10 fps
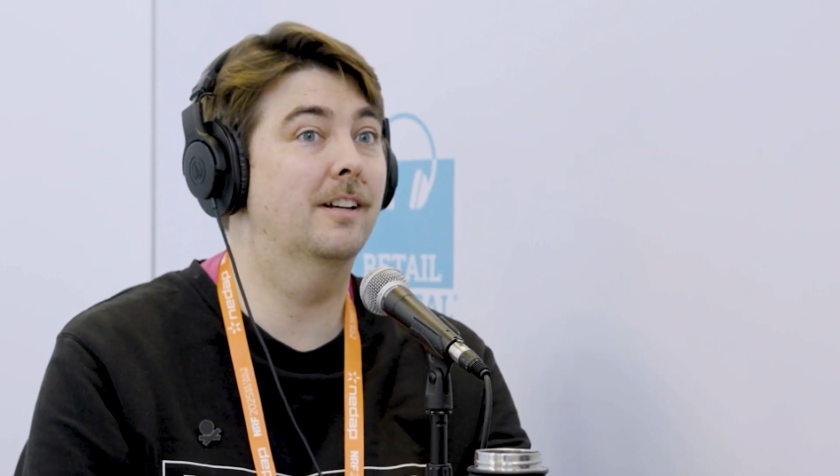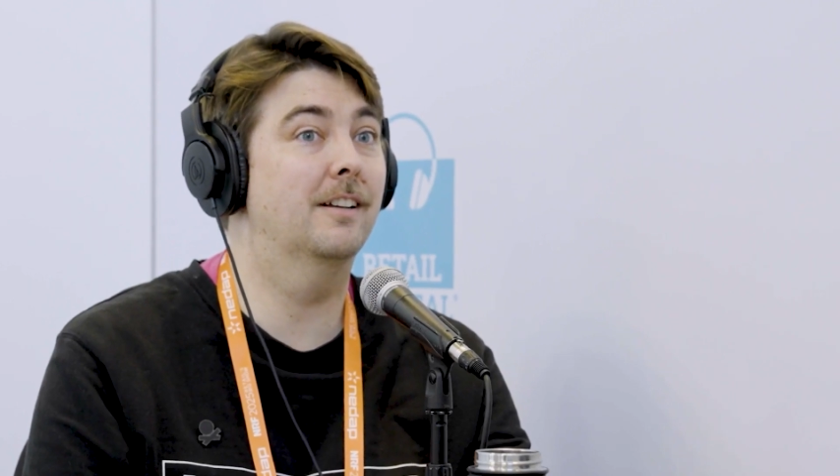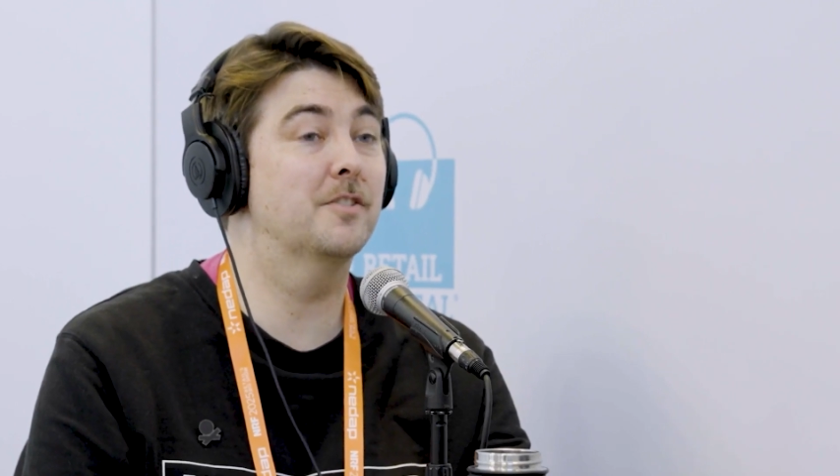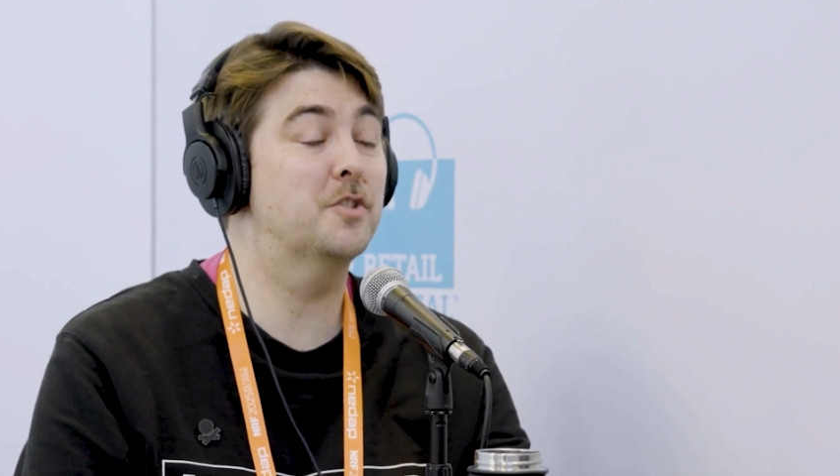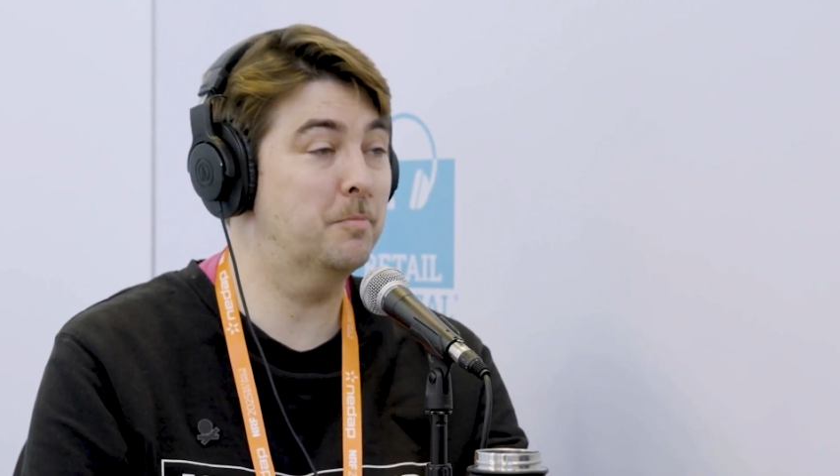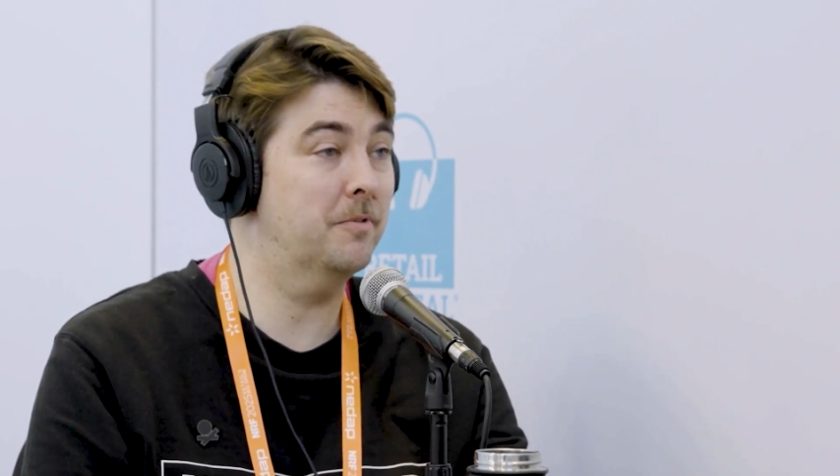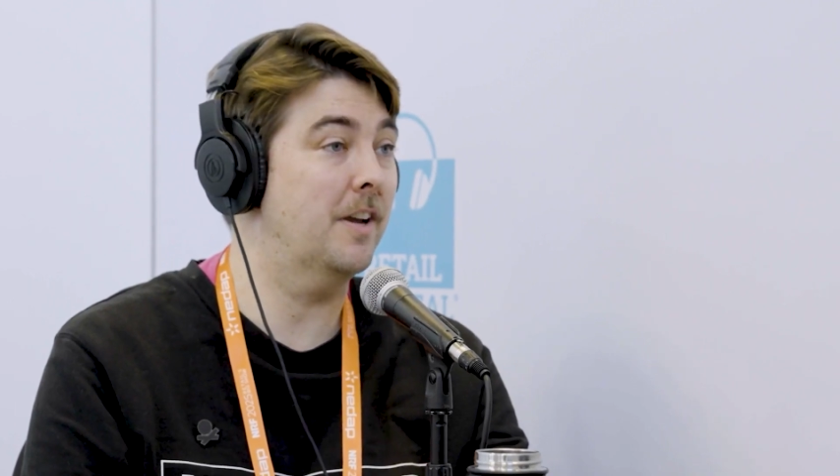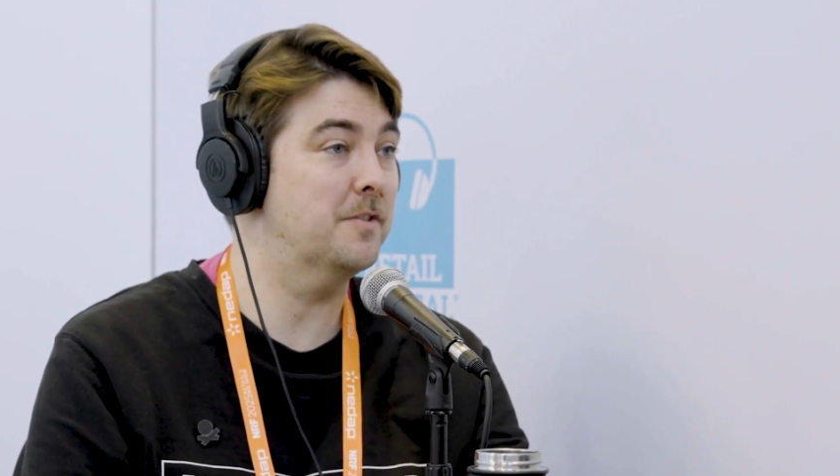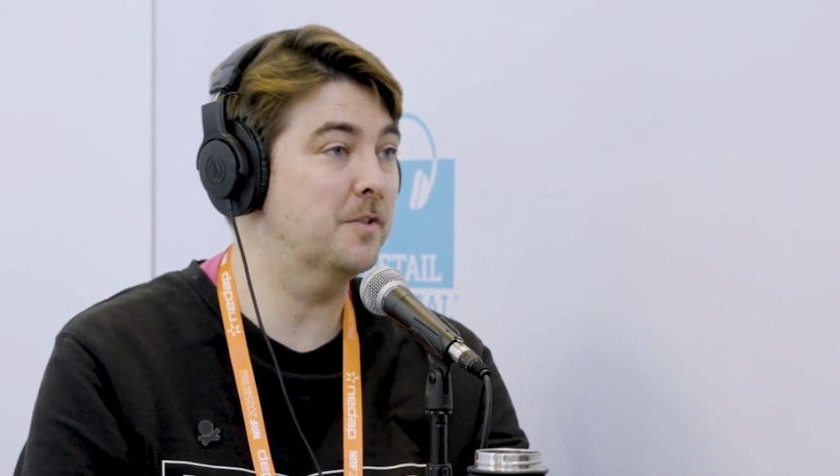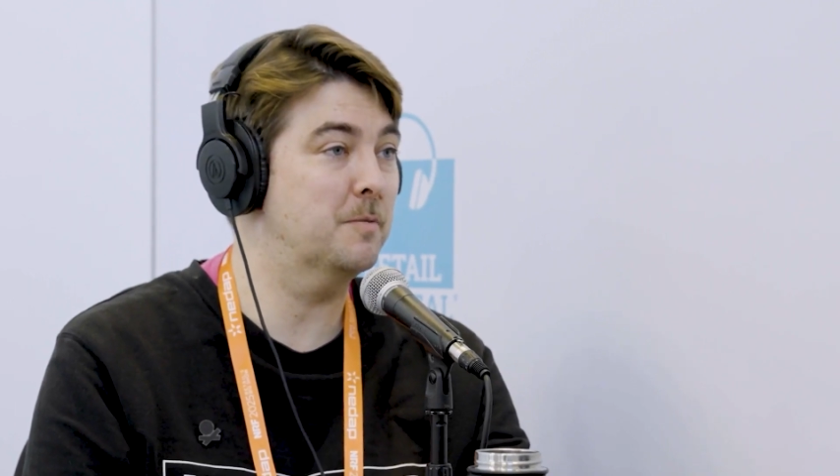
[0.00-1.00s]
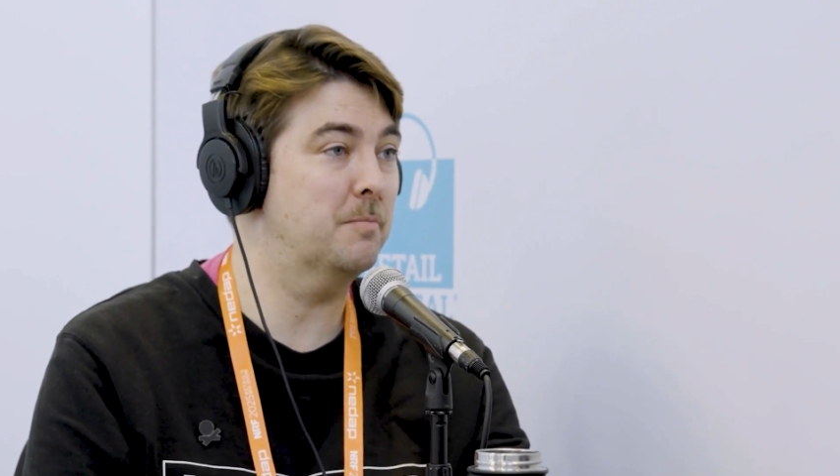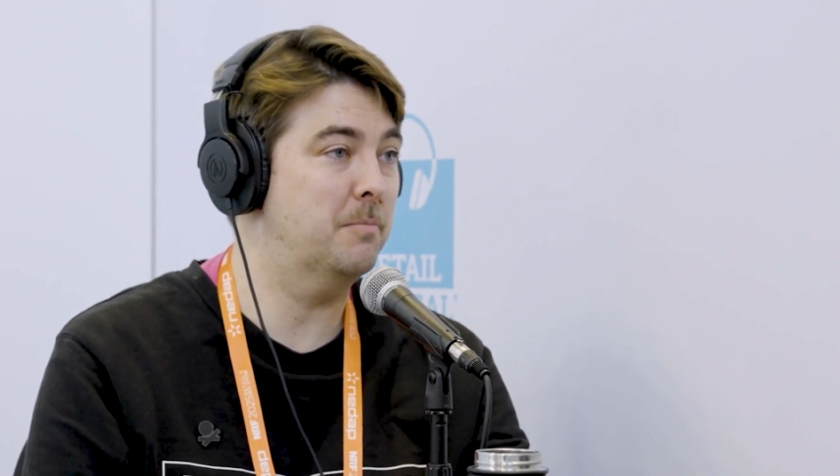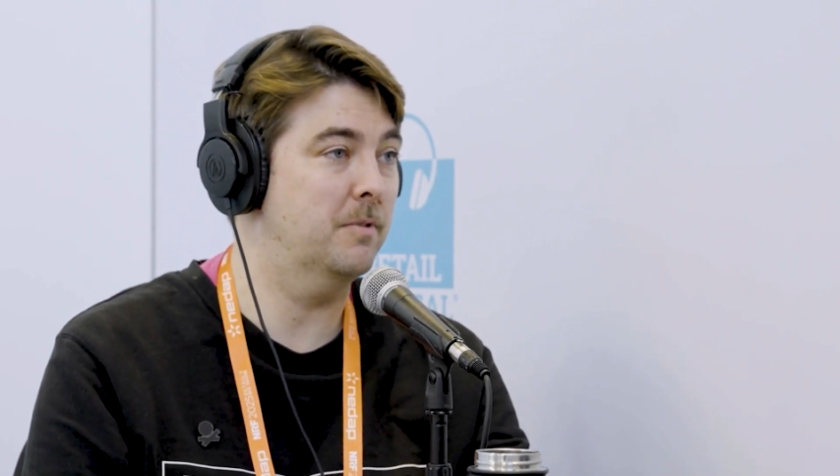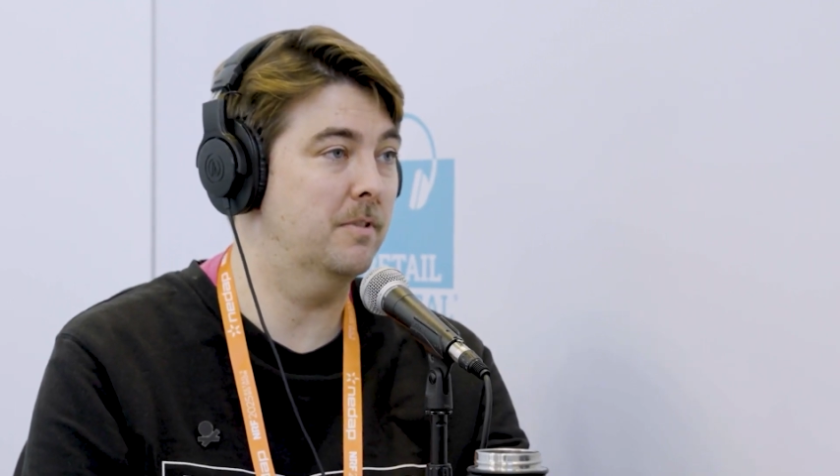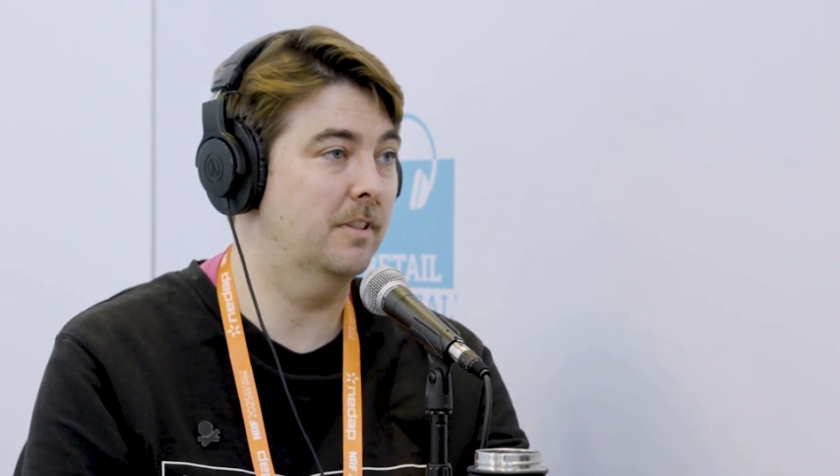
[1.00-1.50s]
supervisors,
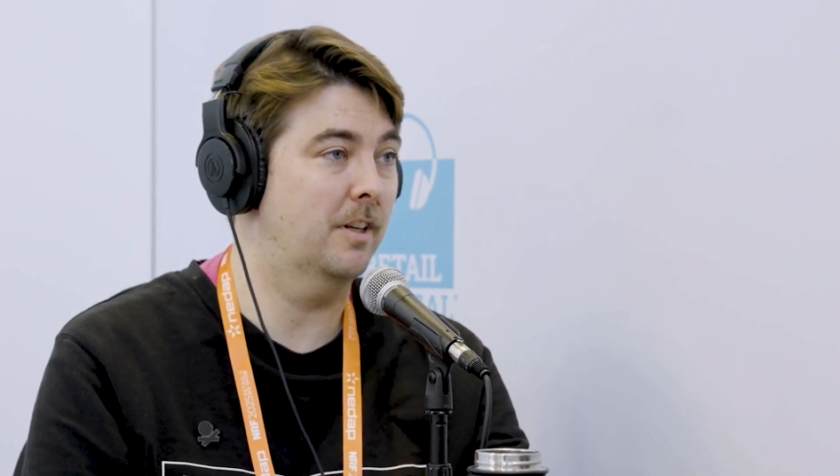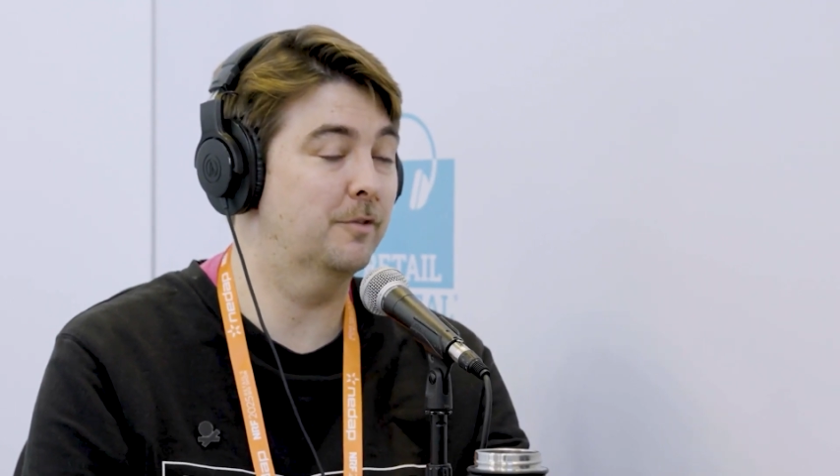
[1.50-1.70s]
our